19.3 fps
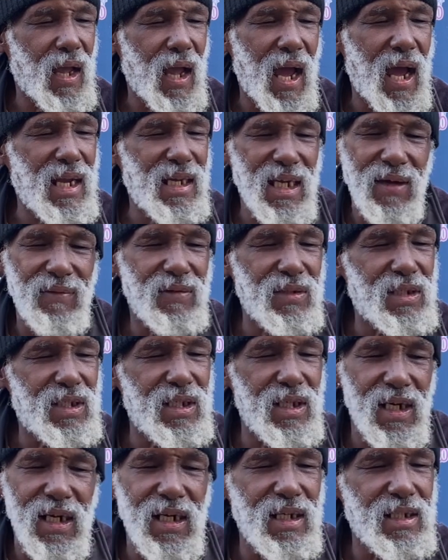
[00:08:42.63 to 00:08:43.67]
I never
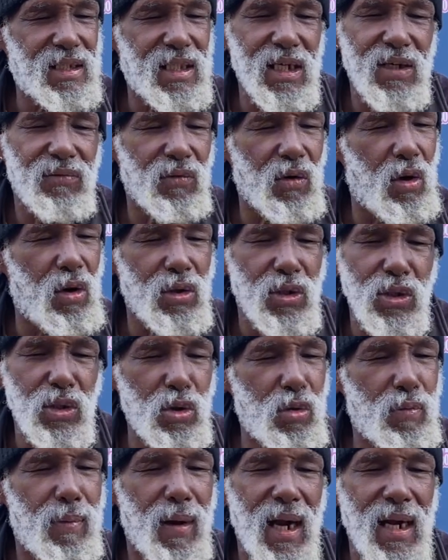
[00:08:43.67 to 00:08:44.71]
did anything wrong to
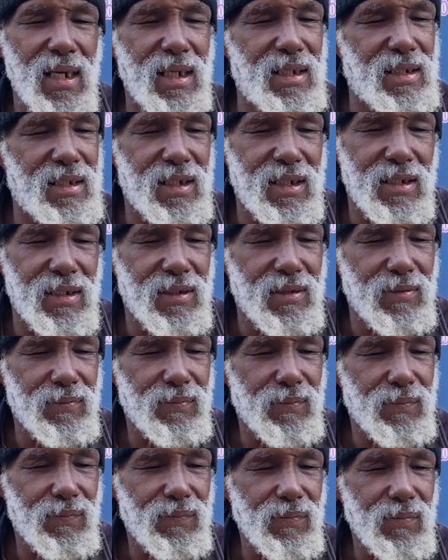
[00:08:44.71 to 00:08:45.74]
nobody in there.
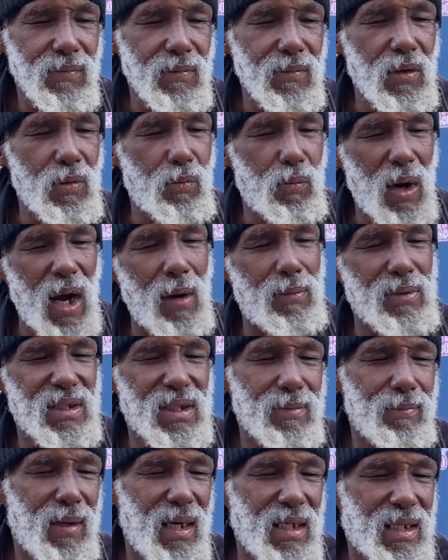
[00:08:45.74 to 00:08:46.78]
Why would
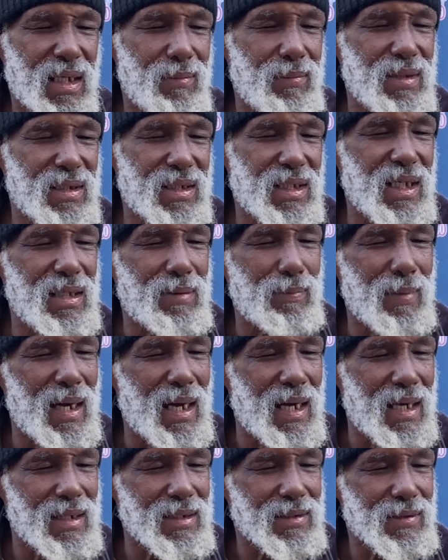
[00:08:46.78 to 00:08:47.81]
somebody come and take
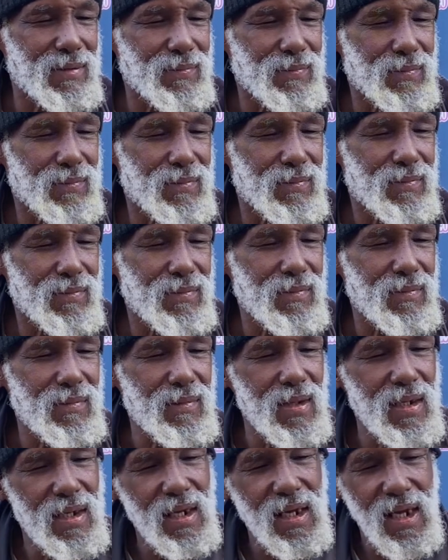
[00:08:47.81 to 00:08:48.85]
mine?
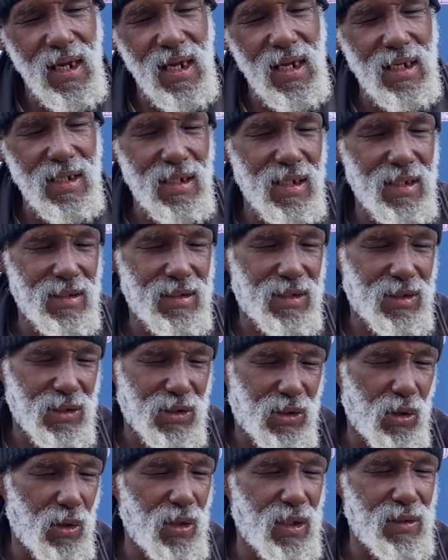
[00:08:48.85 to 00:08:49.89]
Mm. And the
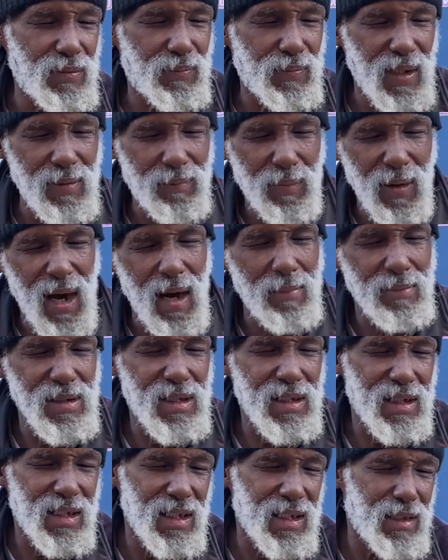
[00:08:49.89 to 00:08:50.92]
security, they promised
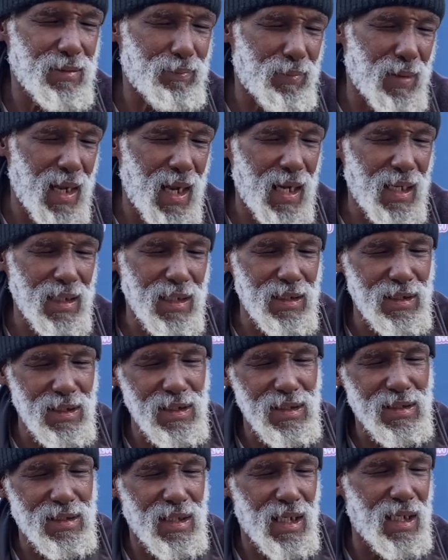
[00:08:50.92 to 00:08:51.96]
to get it back and
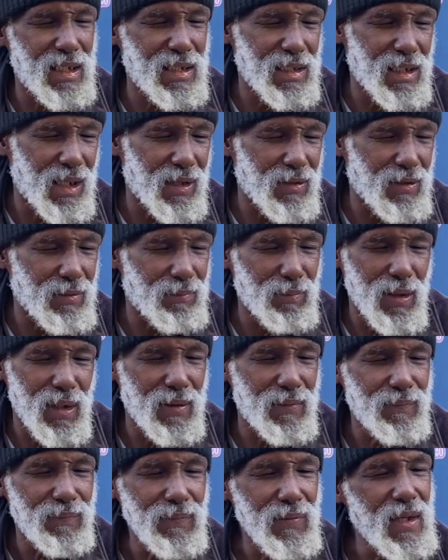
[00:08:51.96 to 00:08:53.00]
this, that, and the other,
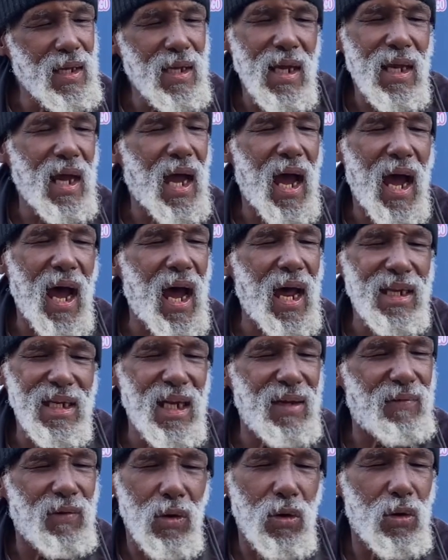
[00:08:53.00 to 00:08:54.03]
but I
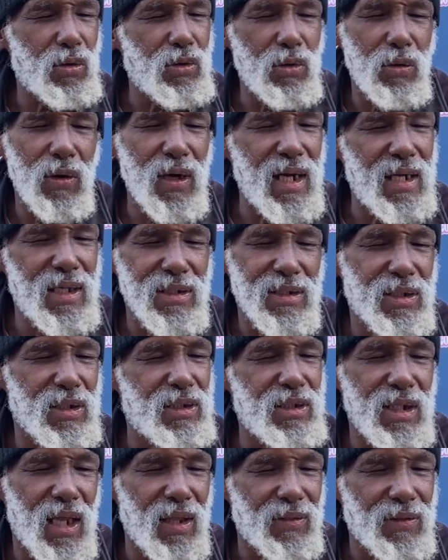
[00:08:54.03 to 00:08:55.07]
never heard no answer,
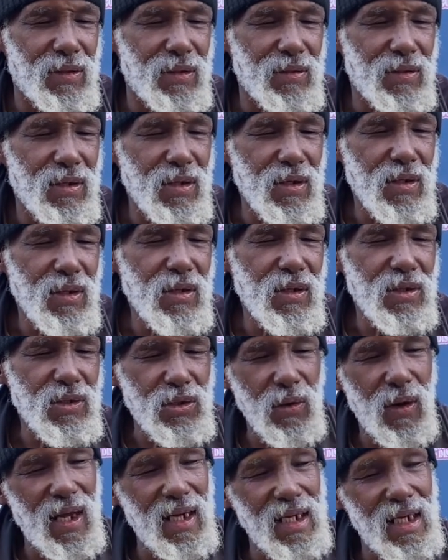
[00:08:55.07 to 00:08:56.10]
nothing.
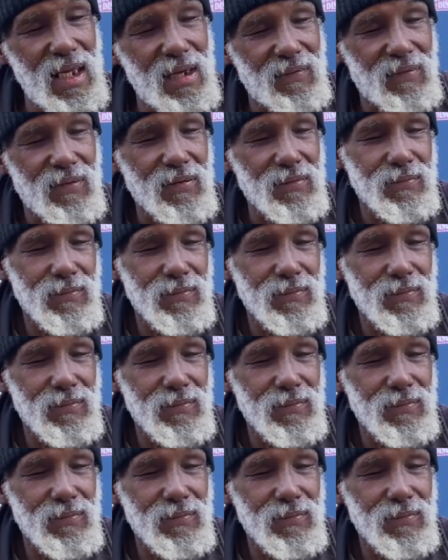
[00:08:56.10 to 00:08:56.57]
So I left.